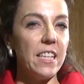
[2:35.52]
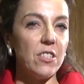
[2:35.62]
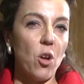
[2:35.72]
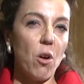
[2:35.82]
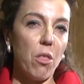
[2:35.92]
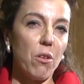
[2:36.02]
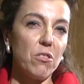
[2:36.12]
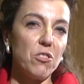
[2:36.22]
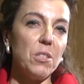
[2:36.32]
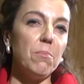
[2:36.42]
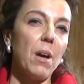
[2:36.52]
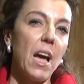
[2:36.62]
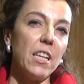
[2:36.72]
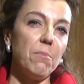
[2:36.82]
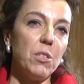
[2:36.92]
These authors
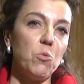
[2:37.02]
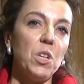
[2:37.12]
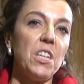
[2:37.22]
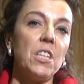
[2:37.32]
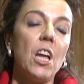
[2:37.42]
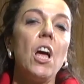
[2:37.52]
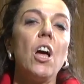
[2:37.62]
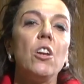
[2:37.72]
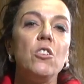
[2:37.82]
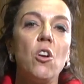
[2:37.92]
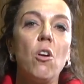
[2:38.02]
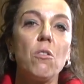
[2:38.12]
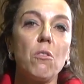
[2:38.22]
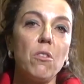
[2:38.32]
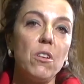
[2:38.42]
divide between
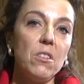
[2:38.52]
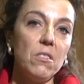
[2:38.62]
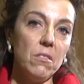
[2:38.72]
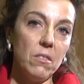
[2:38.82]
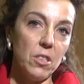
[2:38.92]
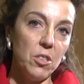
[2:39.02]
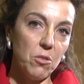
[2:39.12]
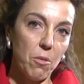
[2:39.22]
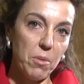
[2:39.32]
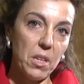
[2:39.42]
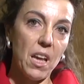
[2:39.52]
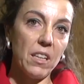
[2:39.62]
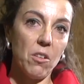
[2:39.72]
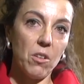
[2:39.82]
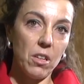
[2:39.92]
Northern
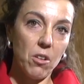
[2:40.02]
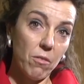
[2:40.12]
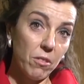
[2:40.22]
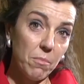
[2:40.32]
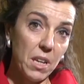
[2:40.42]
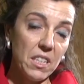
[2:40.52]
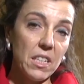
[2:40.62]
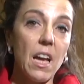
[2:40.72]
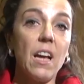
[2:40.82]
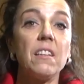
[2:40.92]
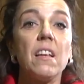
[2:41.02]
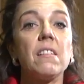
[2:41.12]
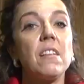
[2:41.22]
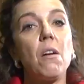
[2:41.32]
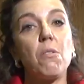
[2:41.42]
European local government and
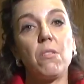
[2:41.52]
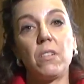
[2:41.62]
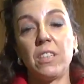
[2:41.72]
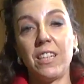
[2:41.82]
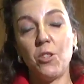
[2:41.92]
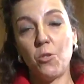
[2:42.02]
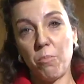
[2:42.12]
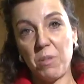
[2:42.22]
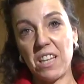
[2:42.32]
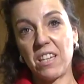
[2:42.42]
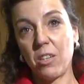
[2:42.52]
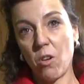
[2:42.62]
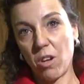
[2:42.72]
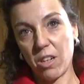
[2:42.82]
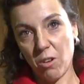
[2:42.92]
Southern European
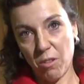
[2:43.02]
local